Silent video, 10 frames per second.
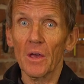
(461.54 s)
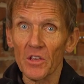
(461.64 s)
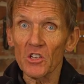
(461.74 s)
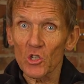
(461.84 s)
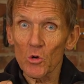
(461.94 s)
And
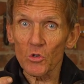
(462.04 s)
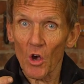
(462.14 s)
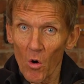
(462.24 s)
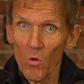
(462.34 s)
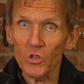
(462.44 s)
these tools
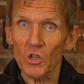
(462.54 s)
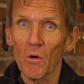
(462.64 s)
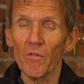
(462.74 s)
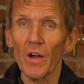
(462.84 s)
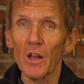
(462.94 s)
are also
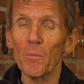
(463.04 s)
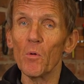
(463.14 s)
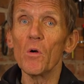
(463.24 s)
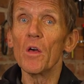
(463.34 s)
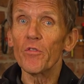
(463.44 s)

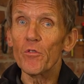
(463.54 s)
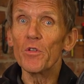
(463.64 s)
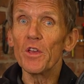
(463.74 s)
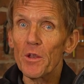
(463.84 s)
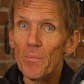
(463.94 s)
available through
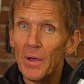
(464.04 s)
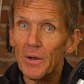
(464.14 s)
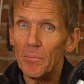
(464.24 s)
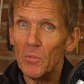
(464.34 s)
the independent